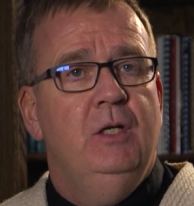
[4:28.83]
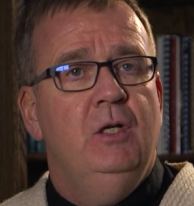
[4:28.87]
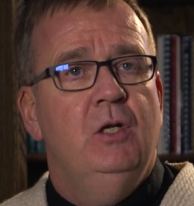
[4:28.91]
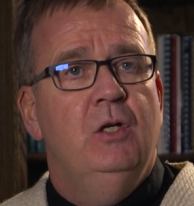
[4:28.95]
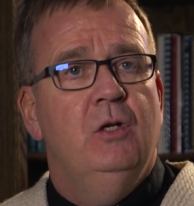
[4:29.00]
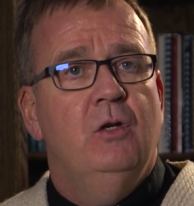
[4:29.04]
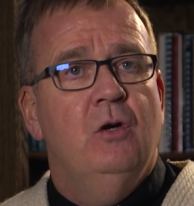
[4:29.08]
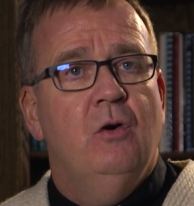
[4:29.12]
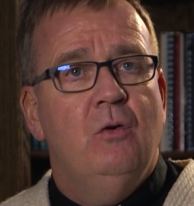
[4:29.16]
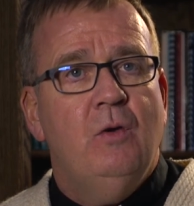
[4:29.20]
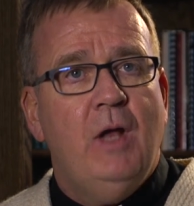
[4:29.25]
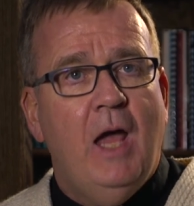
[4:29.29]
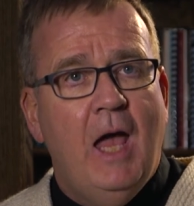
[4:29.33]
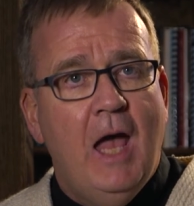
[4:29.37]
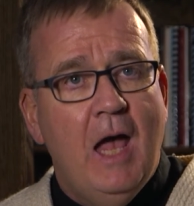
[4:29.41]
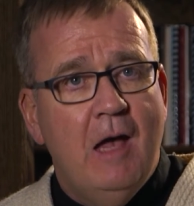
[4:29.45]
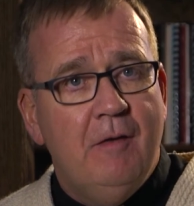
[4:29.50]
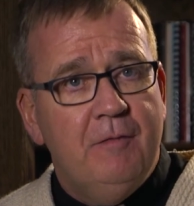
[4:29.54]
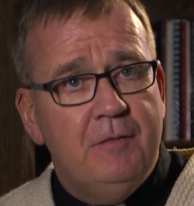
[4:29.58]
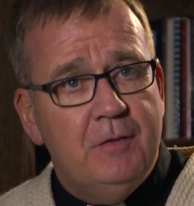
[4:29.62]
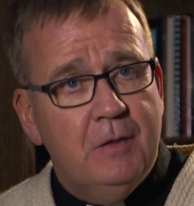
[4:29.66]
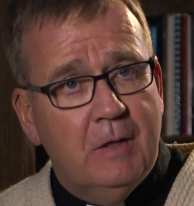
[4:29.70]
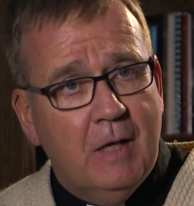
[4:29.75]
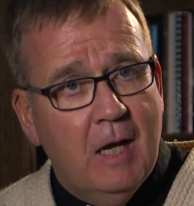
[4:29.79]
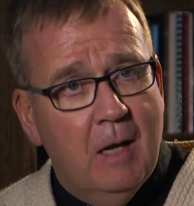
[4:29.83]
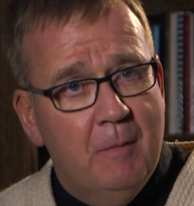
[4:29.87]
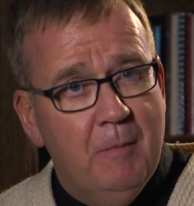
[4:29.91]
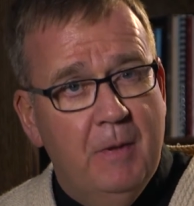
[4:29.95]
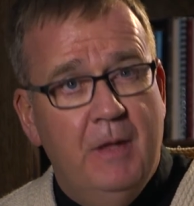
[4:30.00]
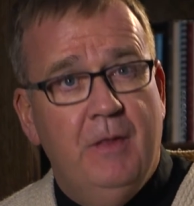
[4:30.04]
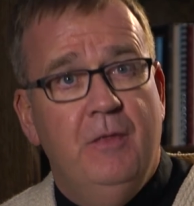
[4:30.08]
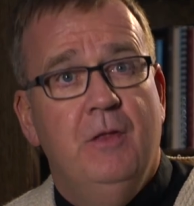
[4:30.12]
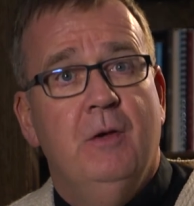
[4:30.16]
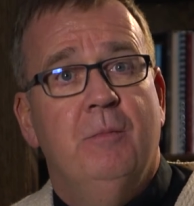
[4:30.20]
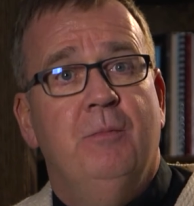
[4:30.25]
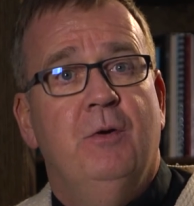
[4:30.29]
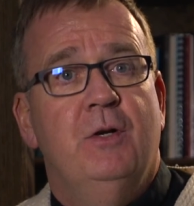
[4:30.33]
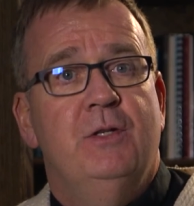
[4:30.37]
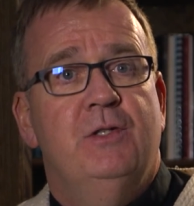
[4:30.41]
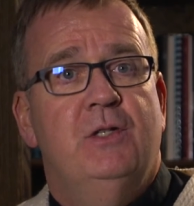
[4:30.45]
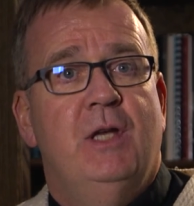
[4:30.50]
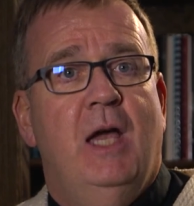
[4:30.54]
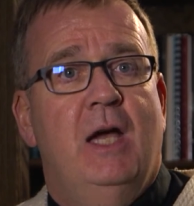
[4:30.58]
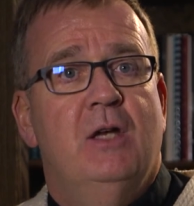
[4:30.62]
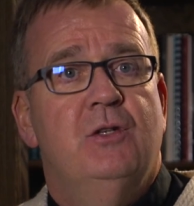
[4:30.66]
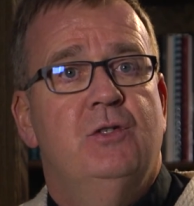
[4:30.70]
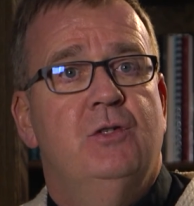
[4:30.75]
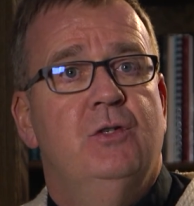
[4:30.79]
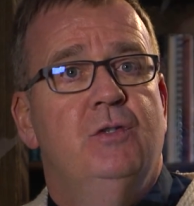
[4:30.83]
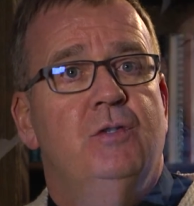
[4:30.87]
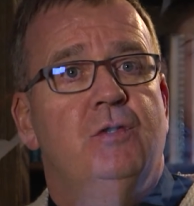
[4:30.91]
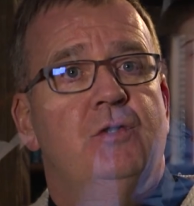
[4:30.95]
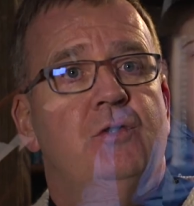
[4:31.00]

You don't have to come in the procession.